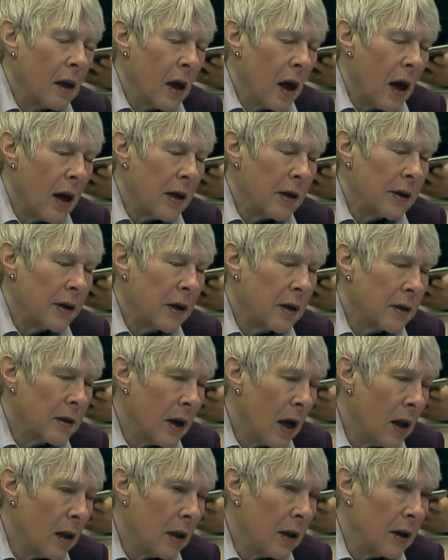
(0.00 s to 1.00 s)
Qais
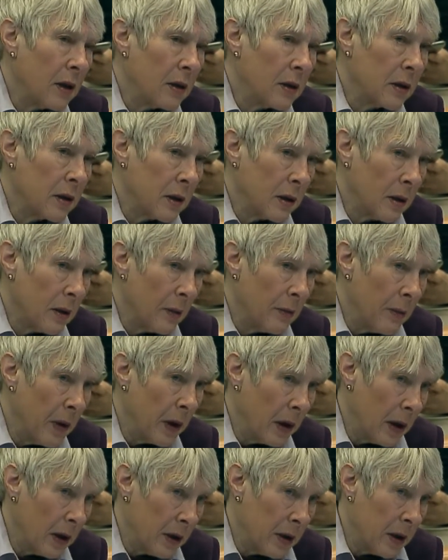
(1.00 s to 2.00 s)
Khazali's
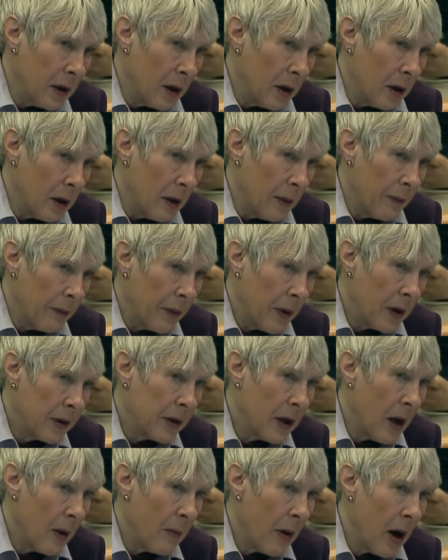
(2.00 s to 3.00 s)
militia,
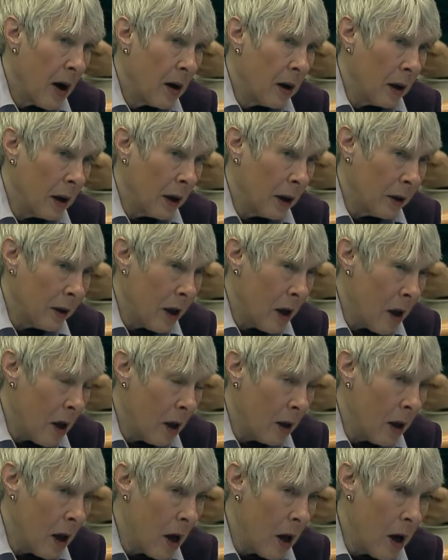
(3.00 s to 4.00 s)
Asab
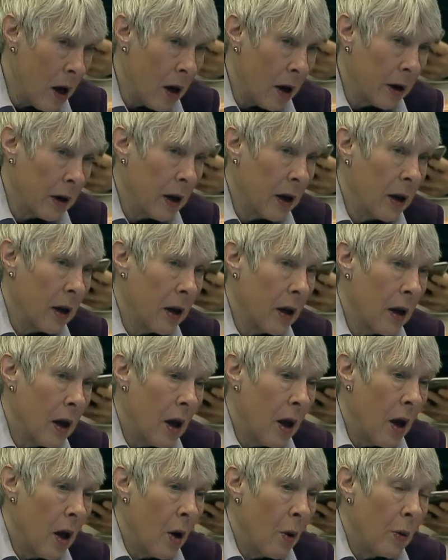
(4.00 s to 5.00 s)
al-Haq,
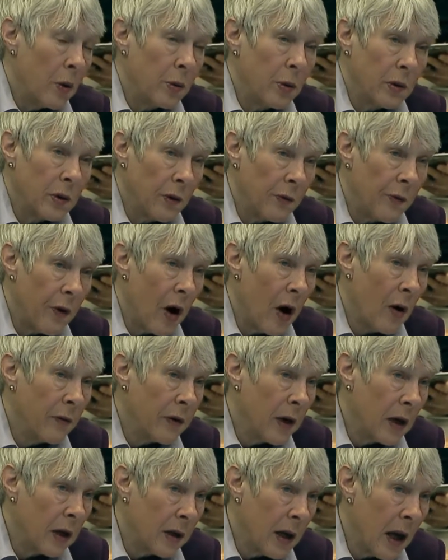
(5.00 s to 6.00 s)
which was involved
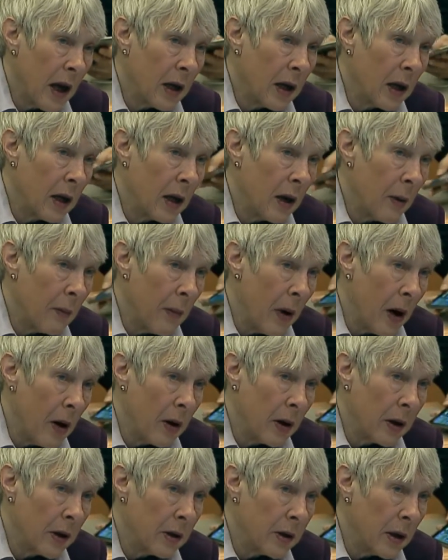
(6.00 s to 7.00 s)
in attacking
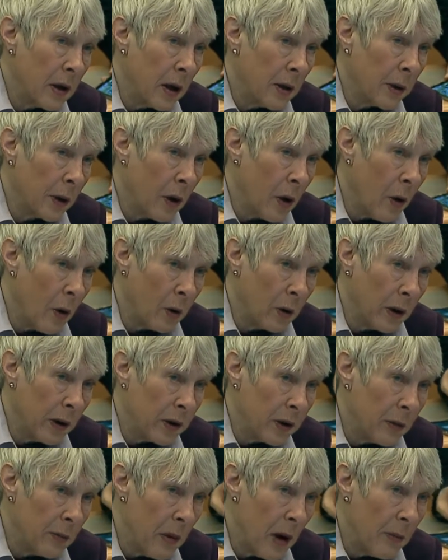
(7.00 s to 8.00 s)
Americans and other
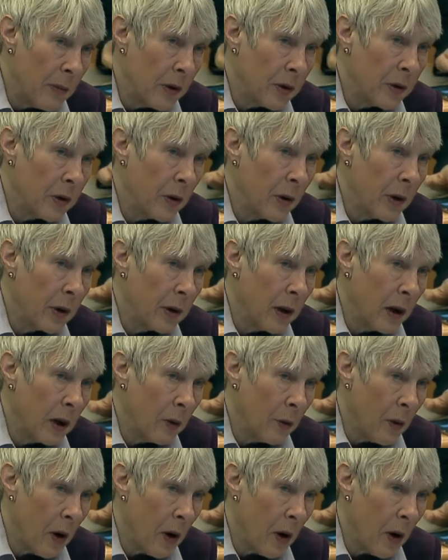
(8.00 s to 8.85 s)
coalition members during